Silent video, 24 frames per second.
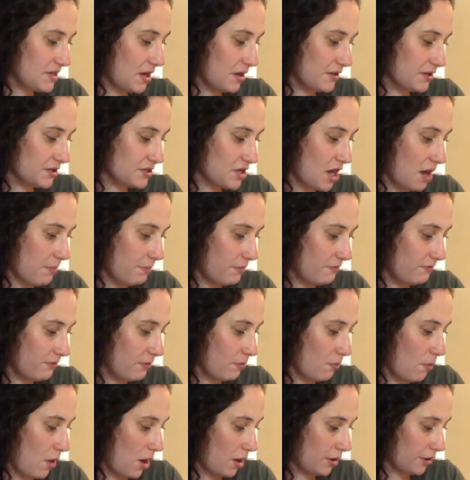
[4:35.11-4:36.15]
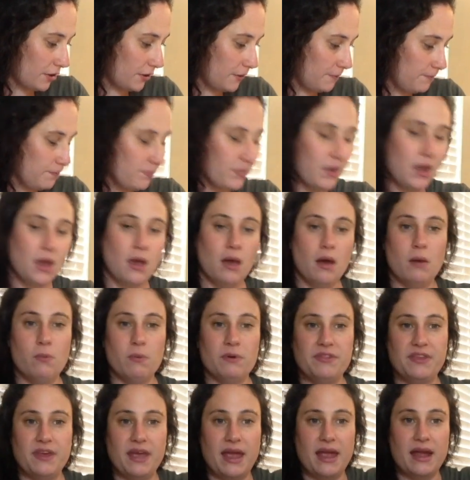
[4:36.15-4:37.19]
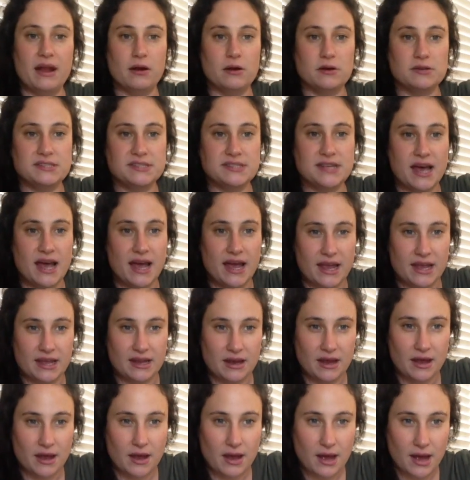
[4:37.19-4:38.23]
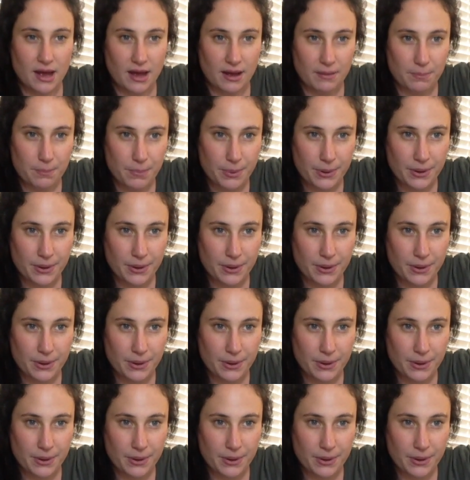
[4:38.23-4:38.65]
on the top of the water with the air side up.